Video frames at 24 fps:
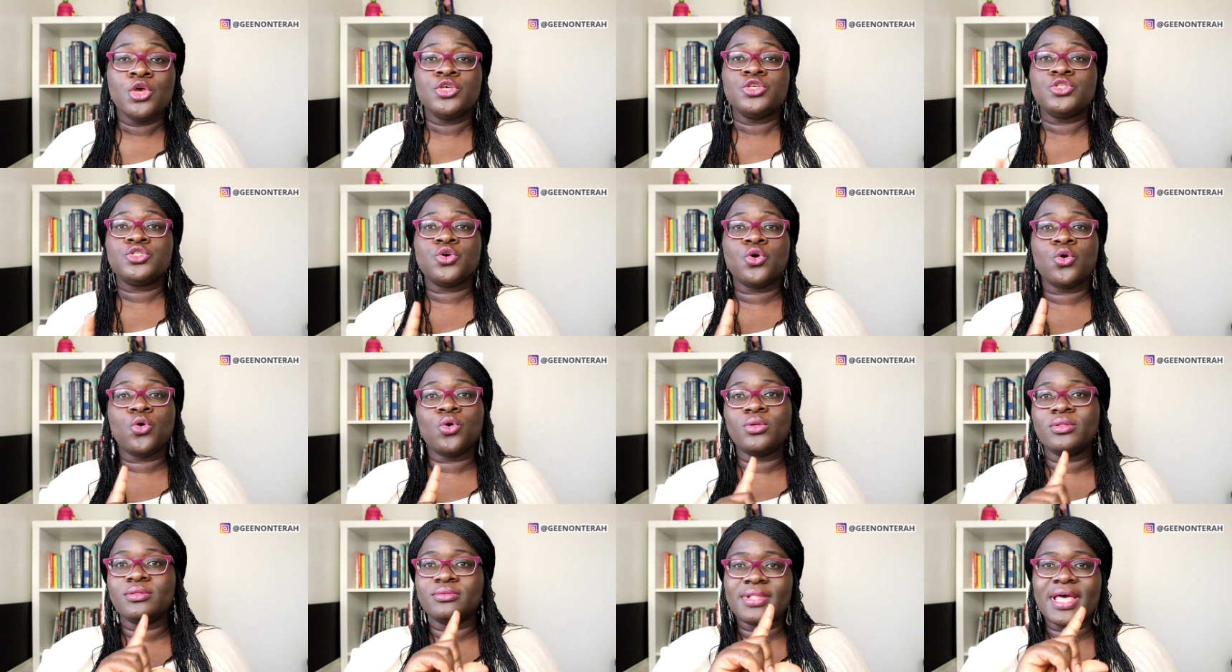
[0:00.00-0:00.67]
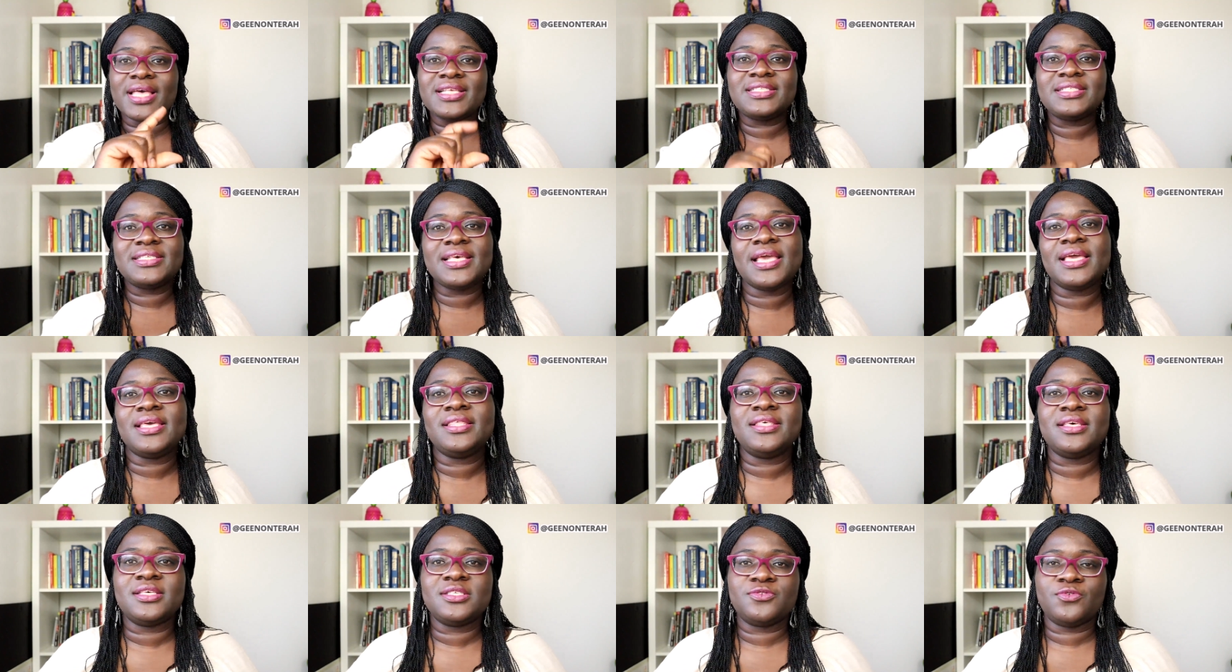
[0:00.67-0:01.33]
So let's
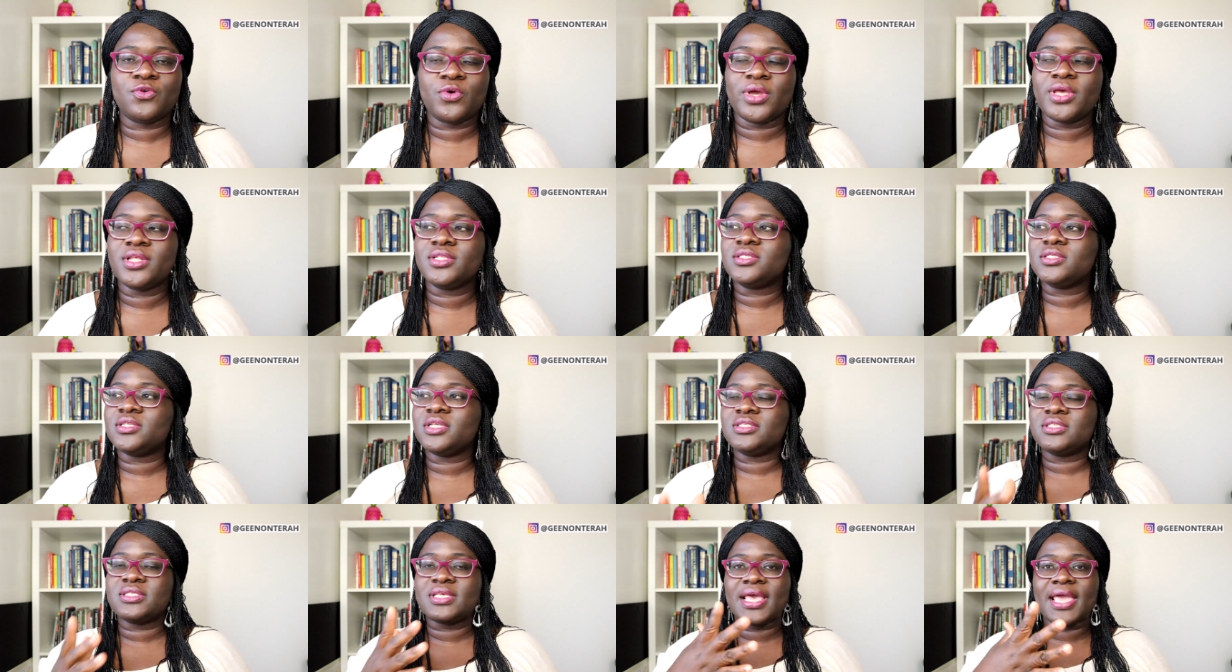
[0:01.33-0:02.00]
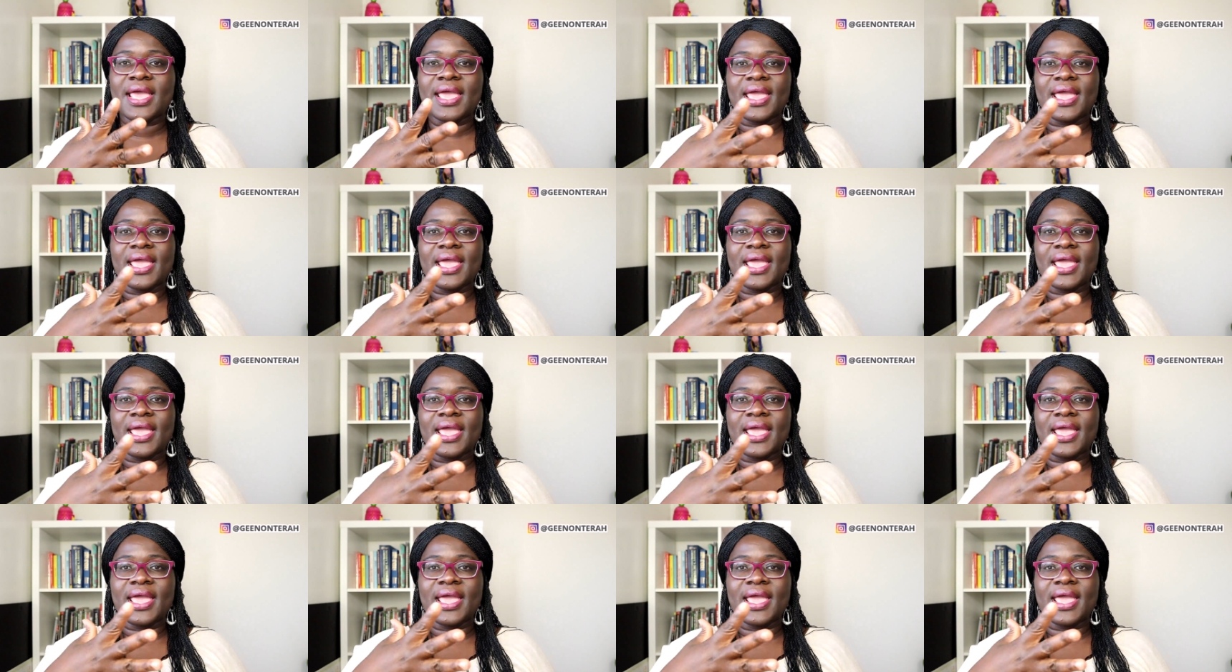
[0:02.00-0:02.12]
take this, for instance.